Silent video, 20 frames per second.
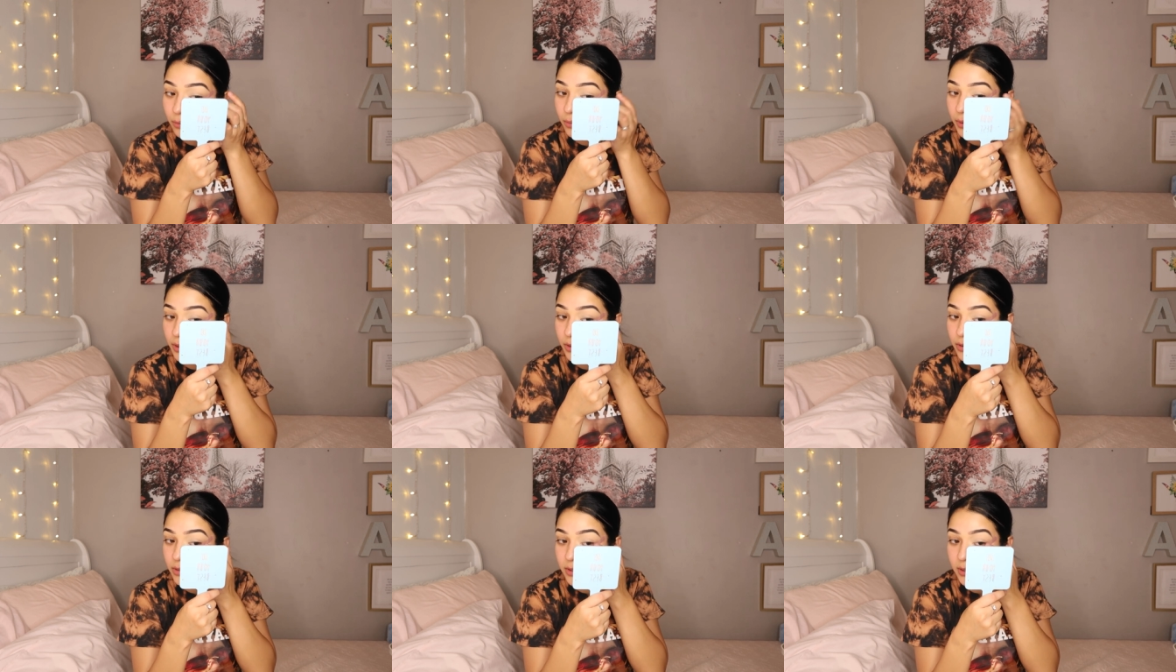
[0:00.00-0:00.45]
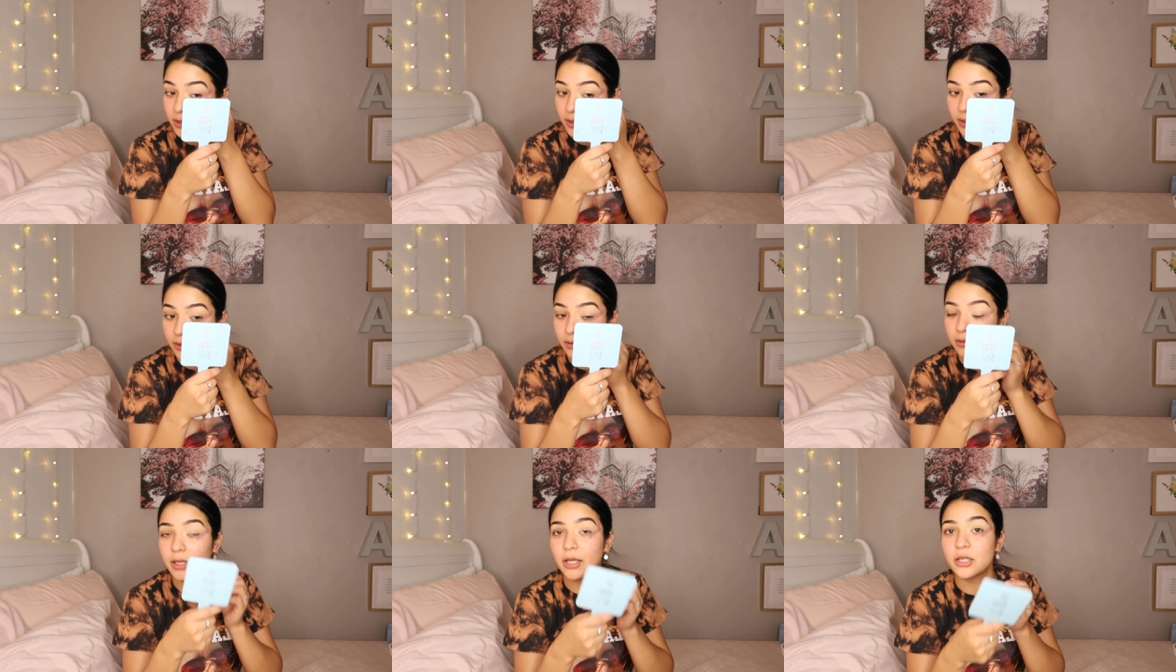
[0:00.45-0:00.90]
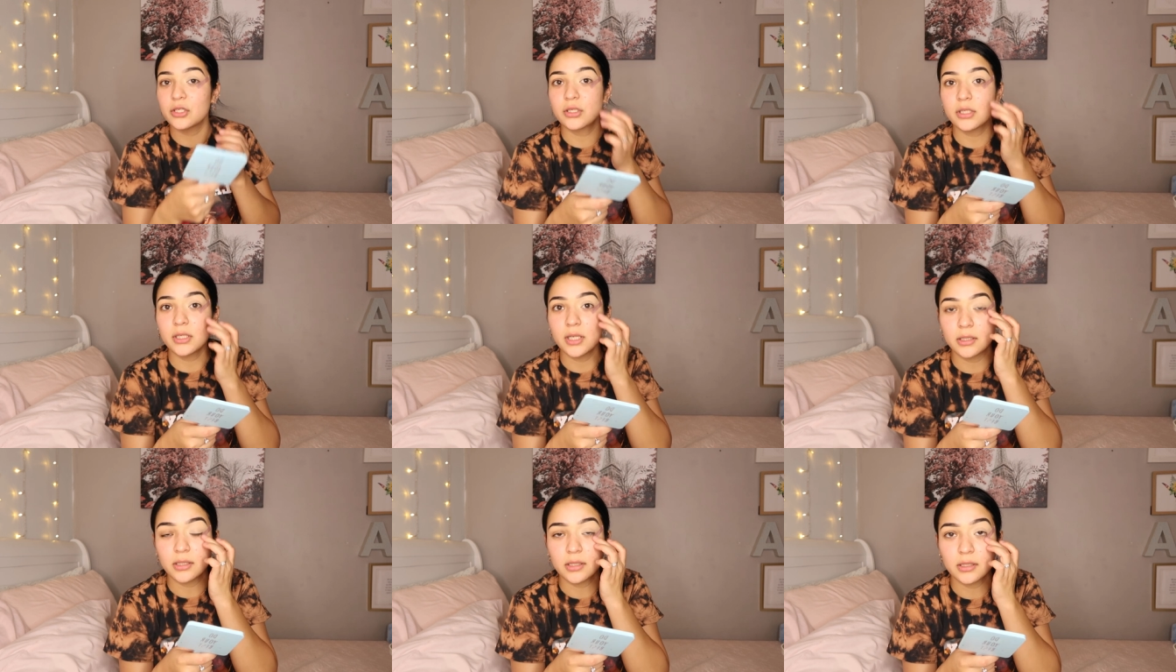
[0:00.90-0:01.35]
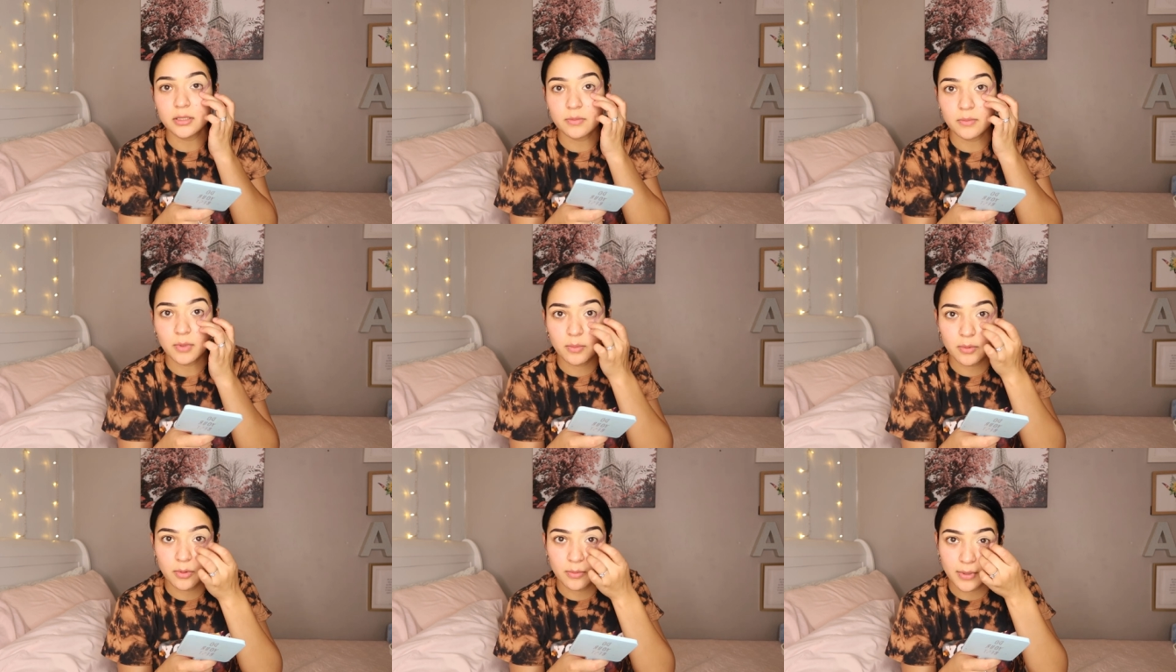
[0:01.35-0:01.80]
we're using it. Actually, I think this
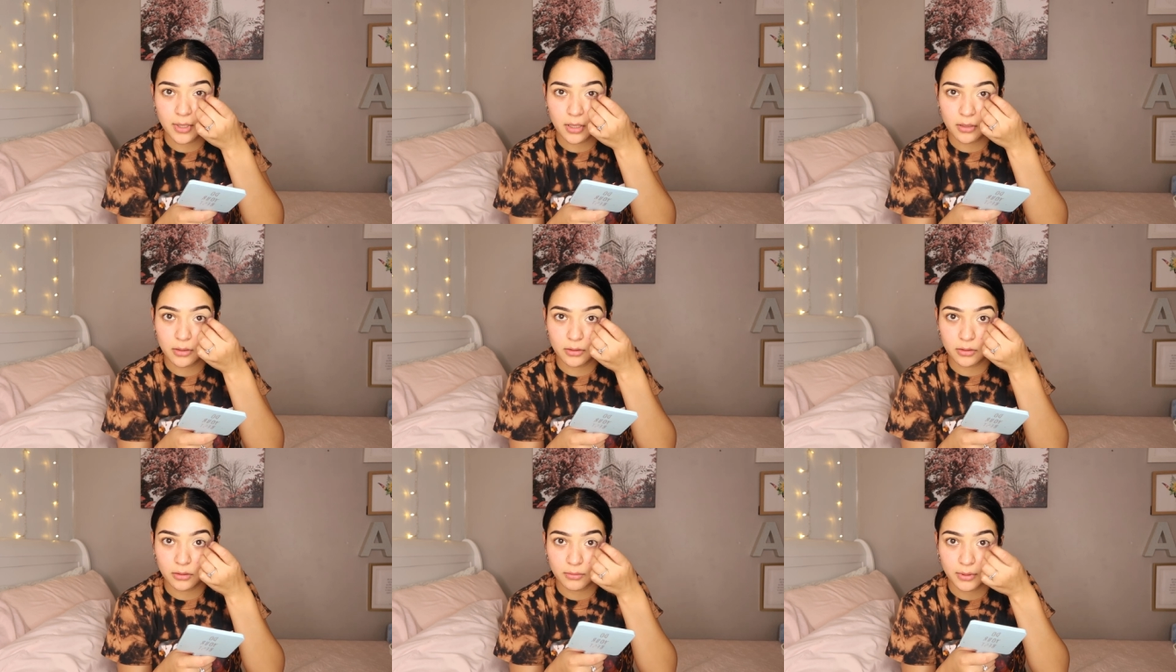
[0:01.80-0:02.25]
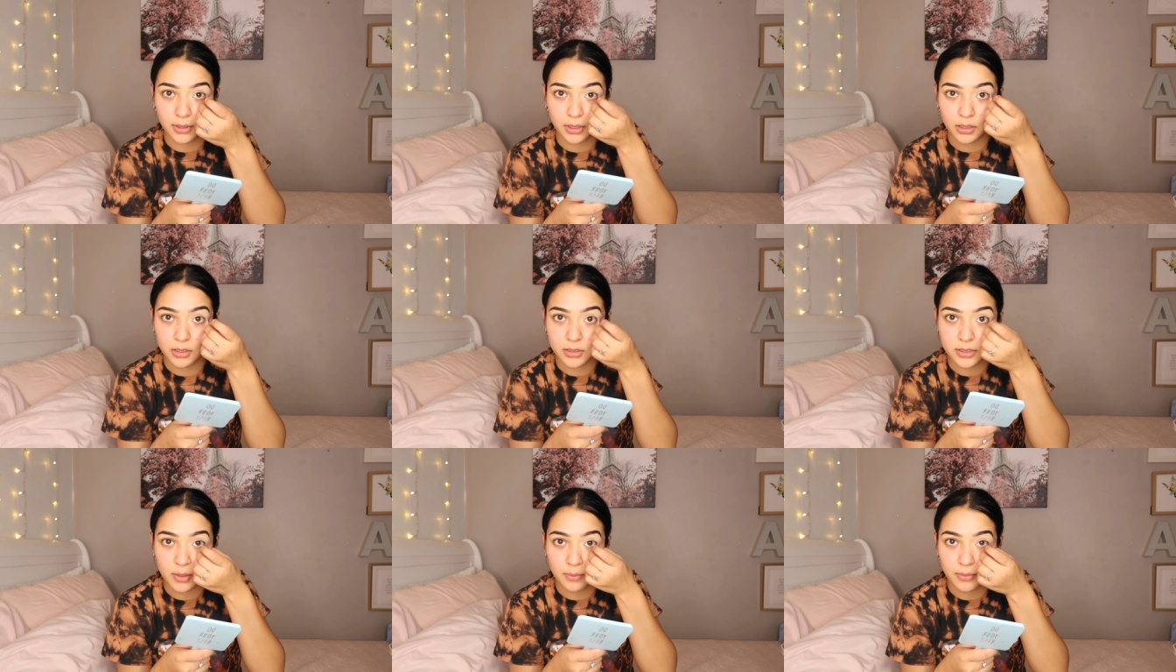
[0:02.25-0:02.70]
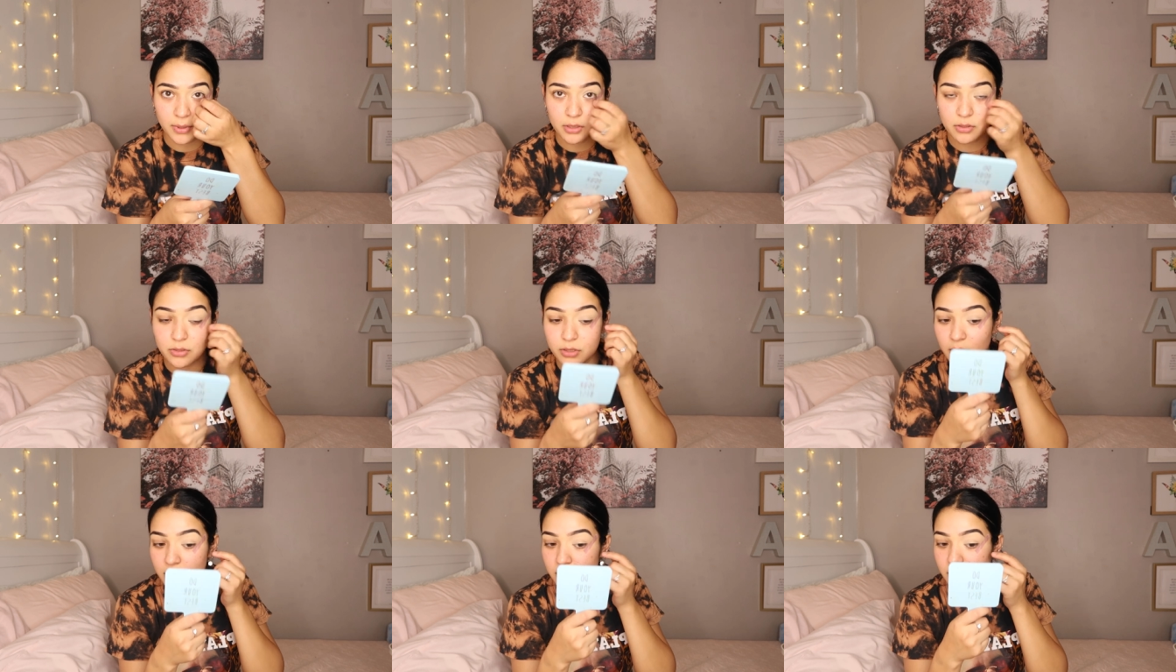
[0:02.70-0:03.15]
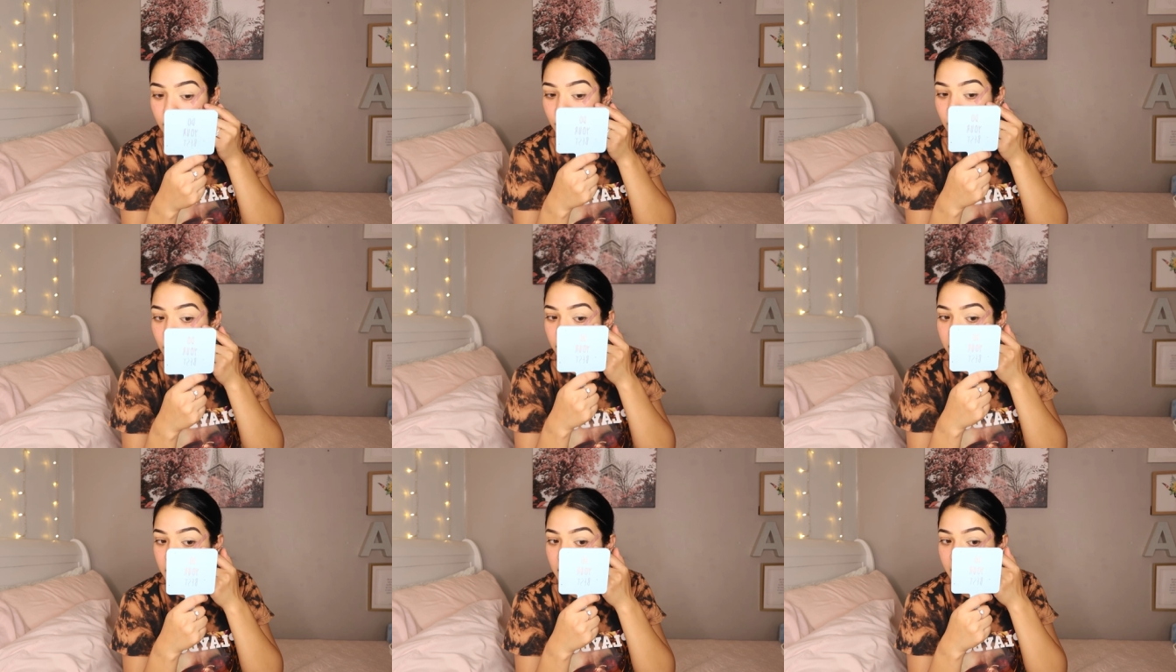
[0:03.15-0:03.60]
might be better than the regular tape I use because it
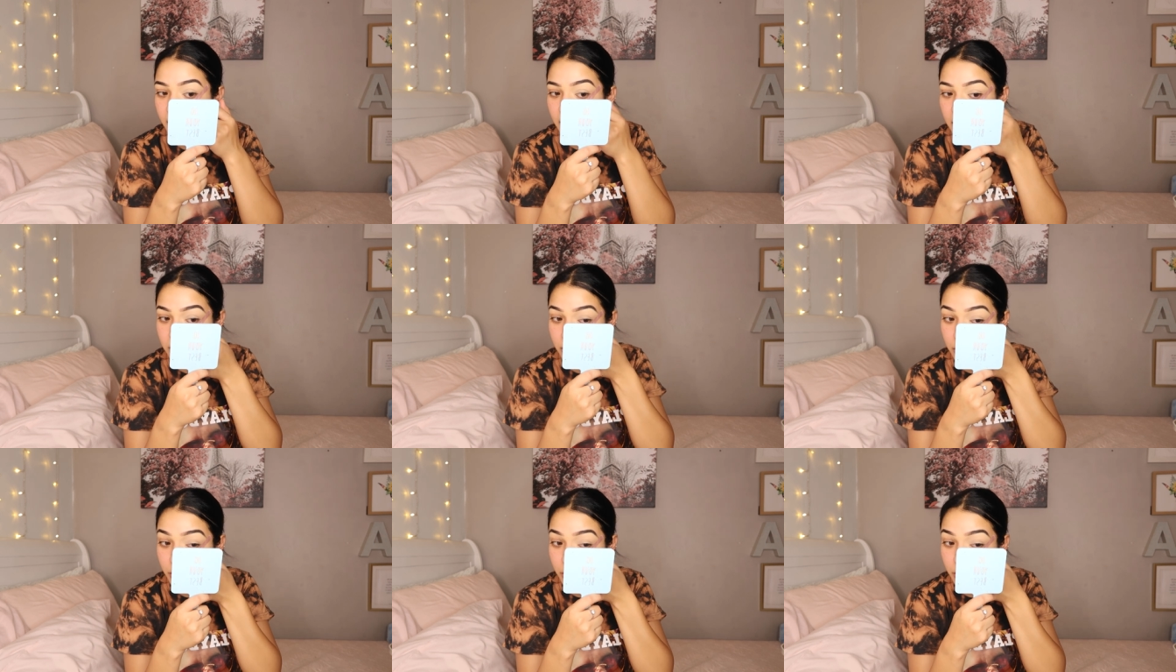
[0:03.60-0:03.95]
won't be like